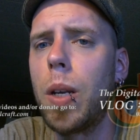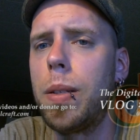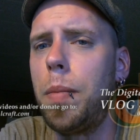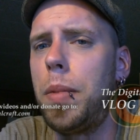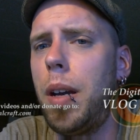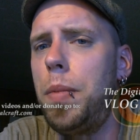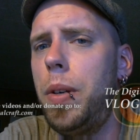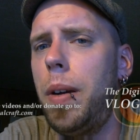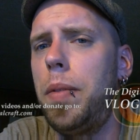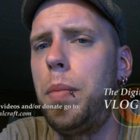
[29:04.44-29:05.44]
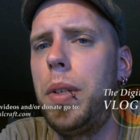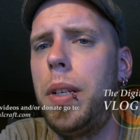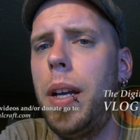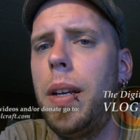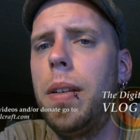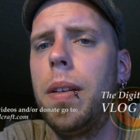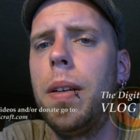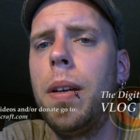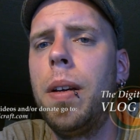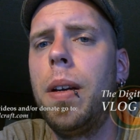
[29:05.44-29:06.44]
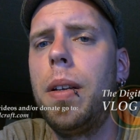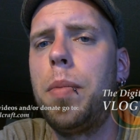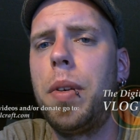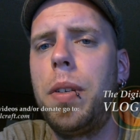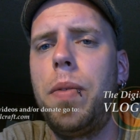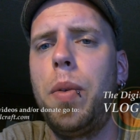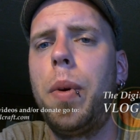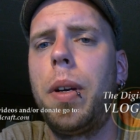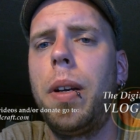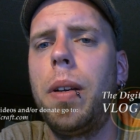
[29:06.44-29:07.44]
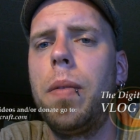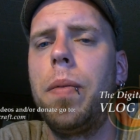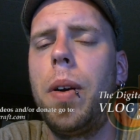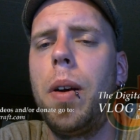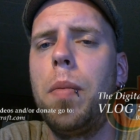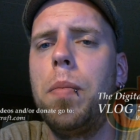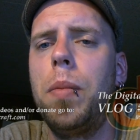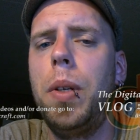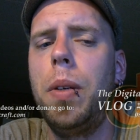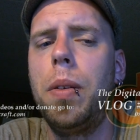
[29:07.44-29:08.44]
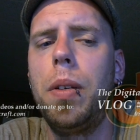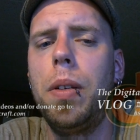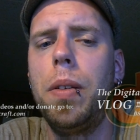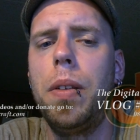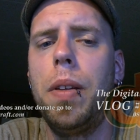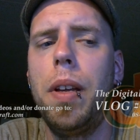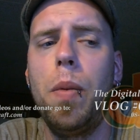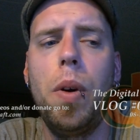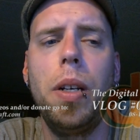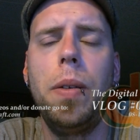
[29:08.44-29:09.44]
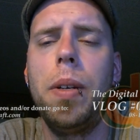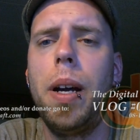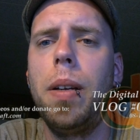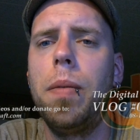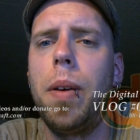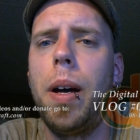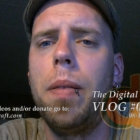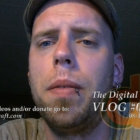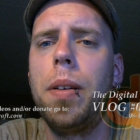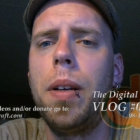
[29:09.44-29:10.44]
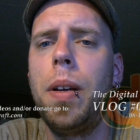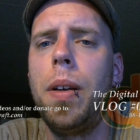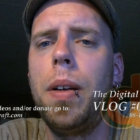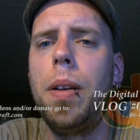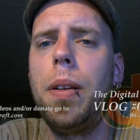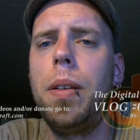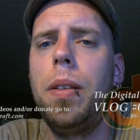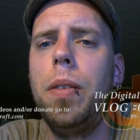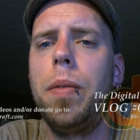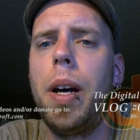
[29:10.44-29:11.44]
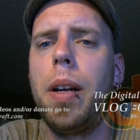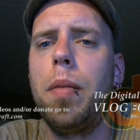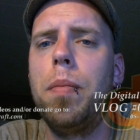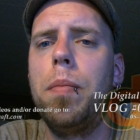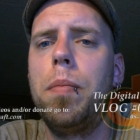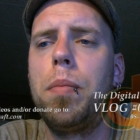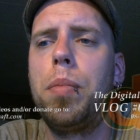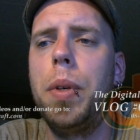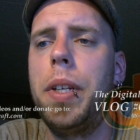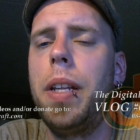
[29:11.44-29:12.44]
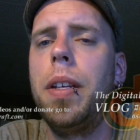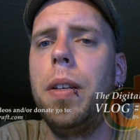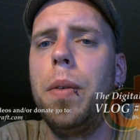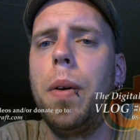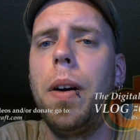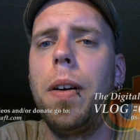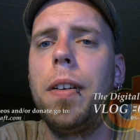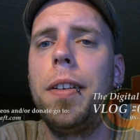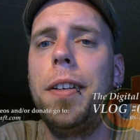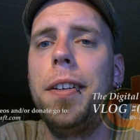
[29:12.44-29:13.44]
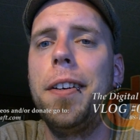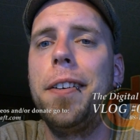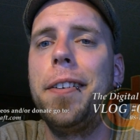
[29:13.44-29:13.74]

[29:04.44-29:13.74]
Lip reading: sometimes you have to pretend, especially if you're working in a firm and they want you 9 to 5. You've got to pretend that you are, and